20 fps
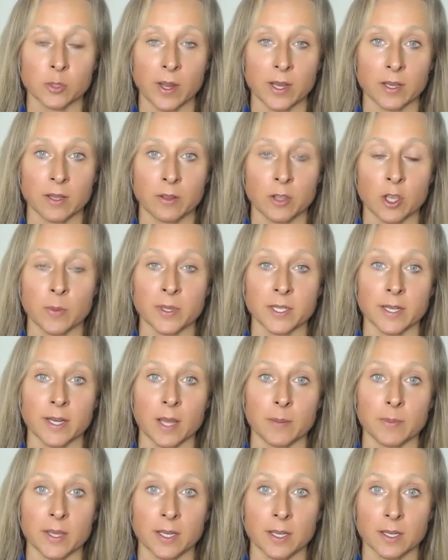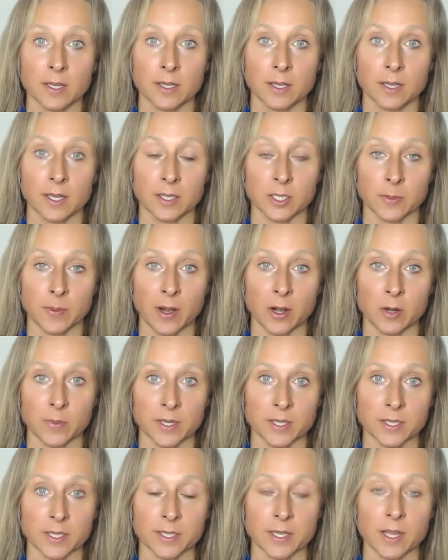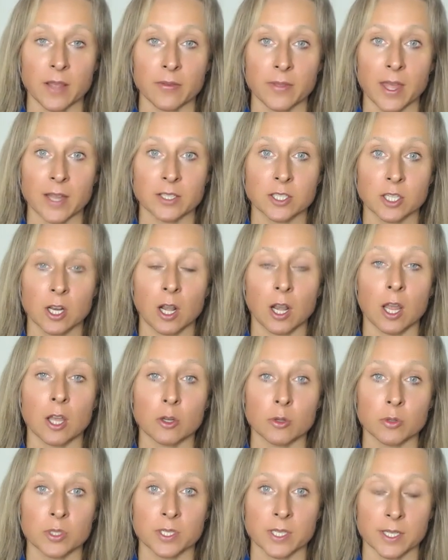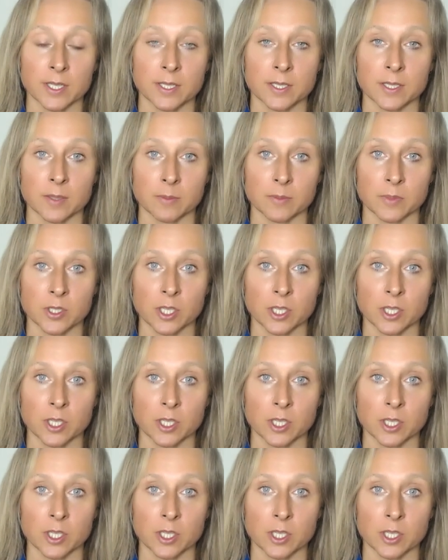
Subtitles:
when thermodynamic experiments are done, that's a closed system.